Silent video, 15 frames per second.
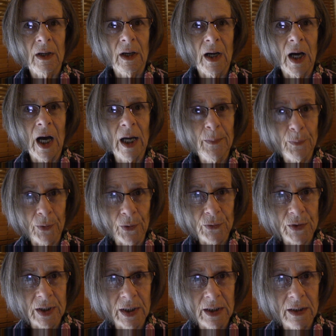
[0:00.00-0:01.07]
high
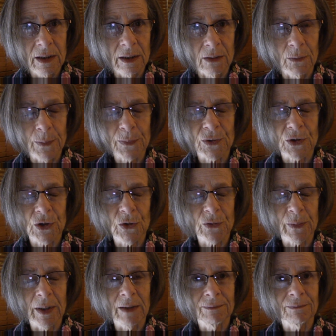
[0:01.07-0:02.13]
protein. Whoops, excuse
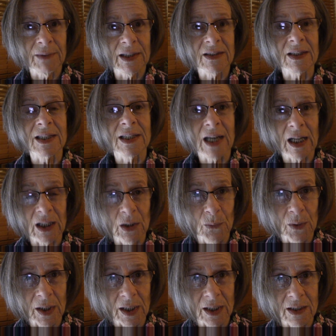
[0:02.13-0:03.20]
me. That's exactly
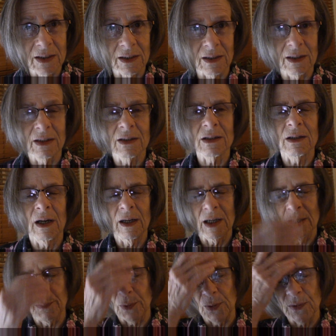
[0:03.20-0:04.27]
what it isn't. It is not
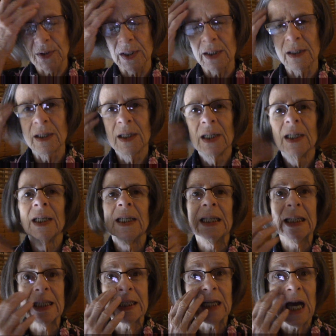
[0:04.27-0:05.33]
high protein.
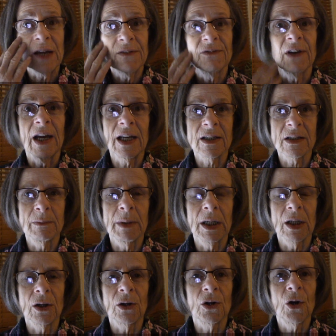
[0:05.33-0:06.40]
It is high fats,
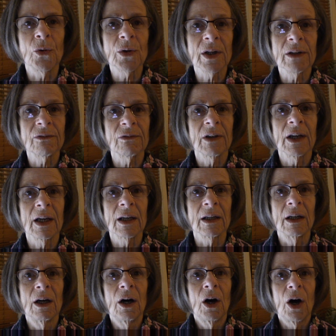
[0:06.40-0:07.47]
meaning coconut fat,
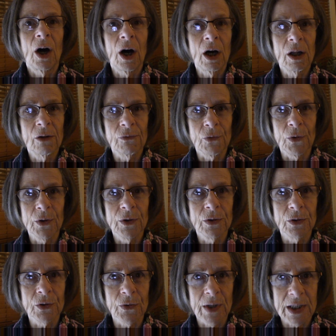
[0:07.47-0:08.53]
olive
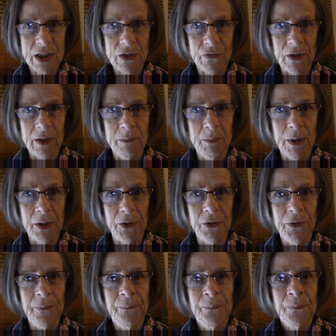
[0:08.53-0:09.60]
oil, grass-fed
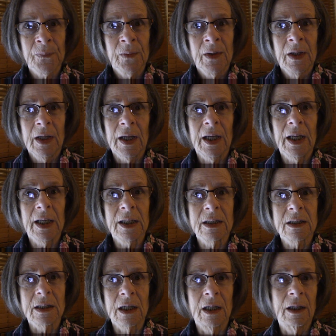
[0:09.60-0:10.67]
butter,
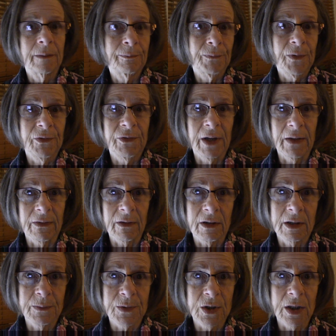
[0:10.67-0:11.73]
and the fat that
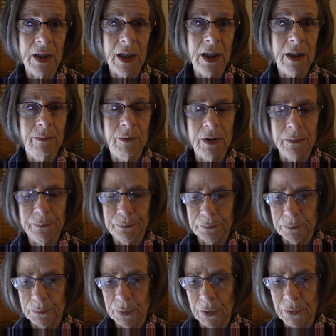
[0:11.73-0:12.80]
comes on animal
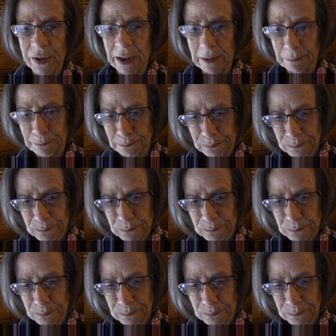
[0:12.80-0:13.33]
protein.